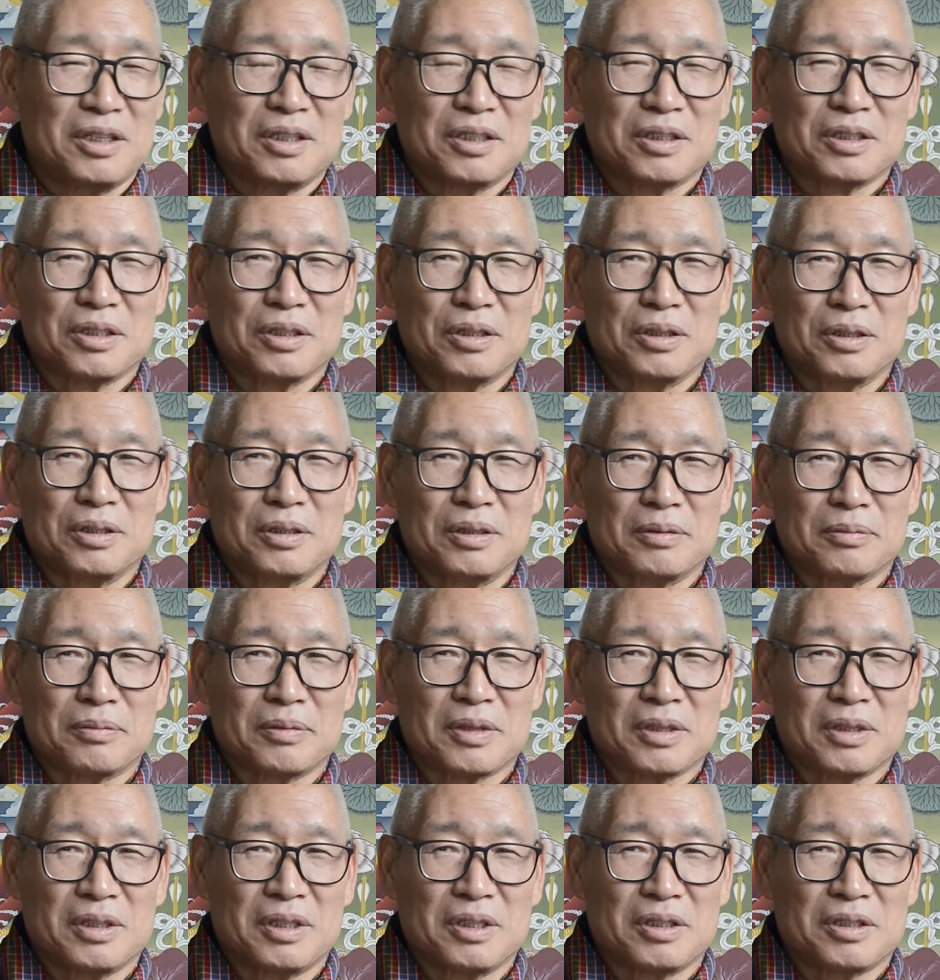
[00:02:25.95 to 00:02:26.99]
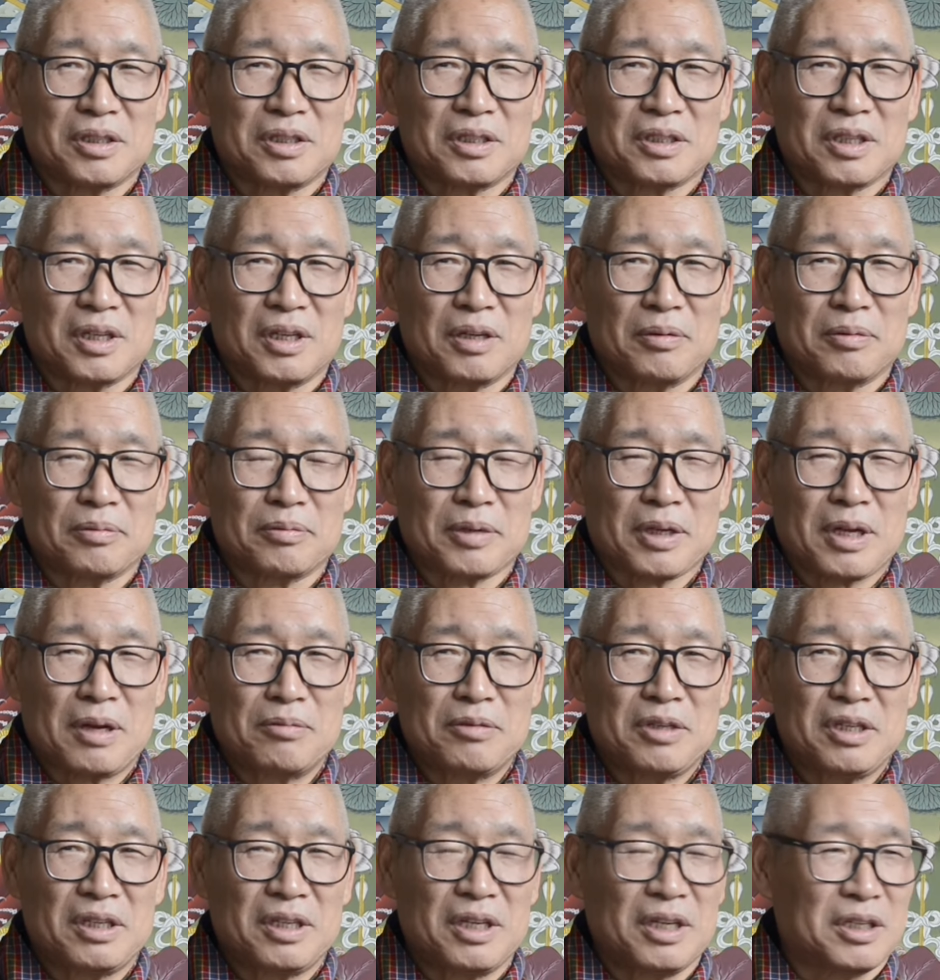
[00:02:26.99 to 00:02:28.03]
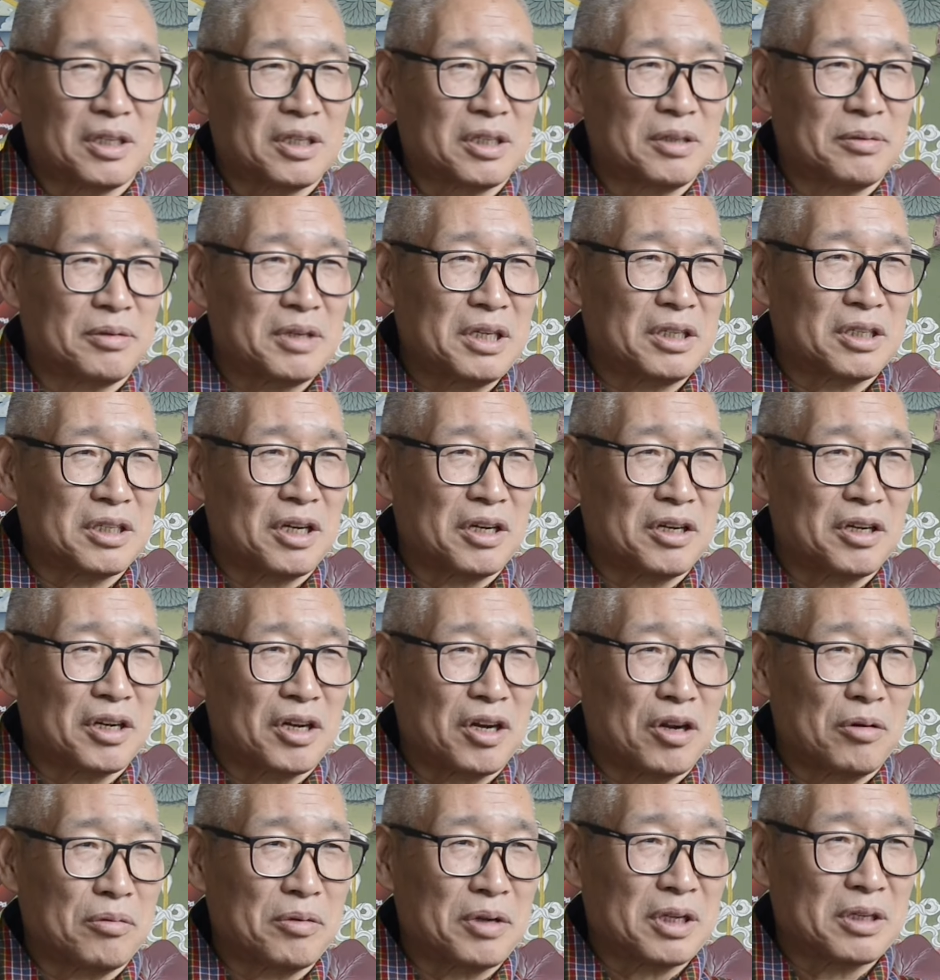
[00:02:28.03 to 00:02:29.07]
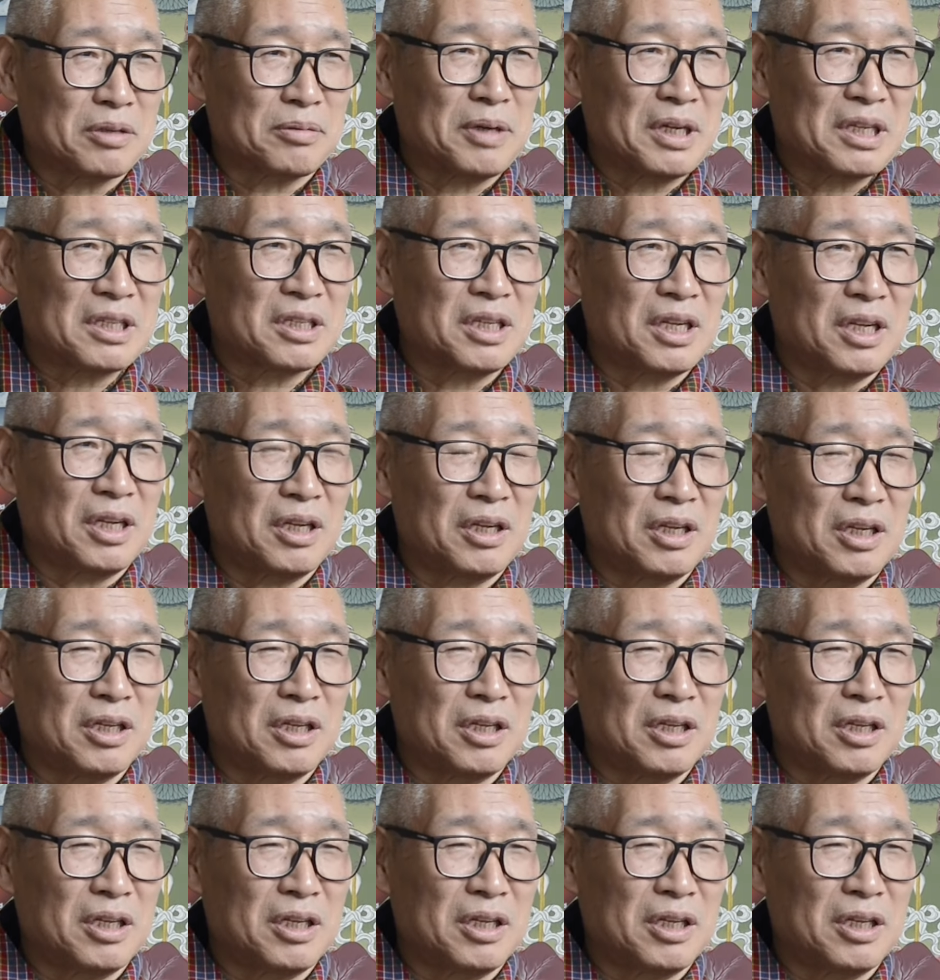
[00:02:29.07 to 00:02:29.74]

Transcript: So it was a completely different turnaround because firstly,